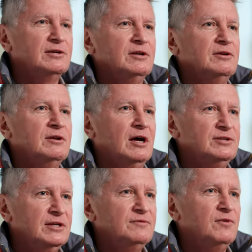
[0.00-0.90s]
can
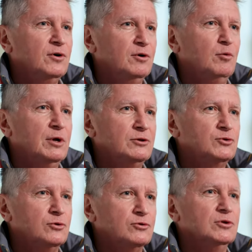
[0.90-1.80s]
identify who I want
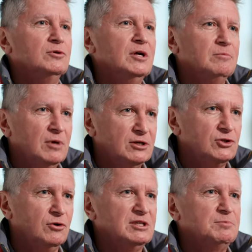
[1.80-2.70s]
to talk to,
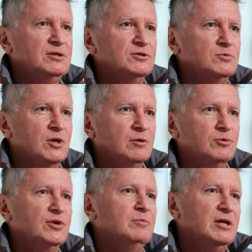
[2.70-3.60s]
make sure I spend some
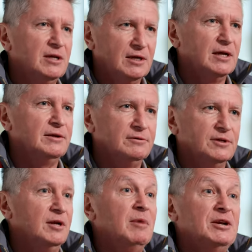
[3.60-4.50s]
time with them,
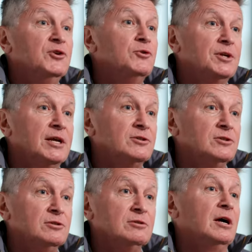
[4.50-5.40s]
and you know, make new
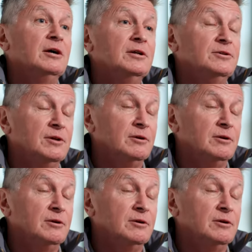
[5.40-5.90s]
connections that I didn't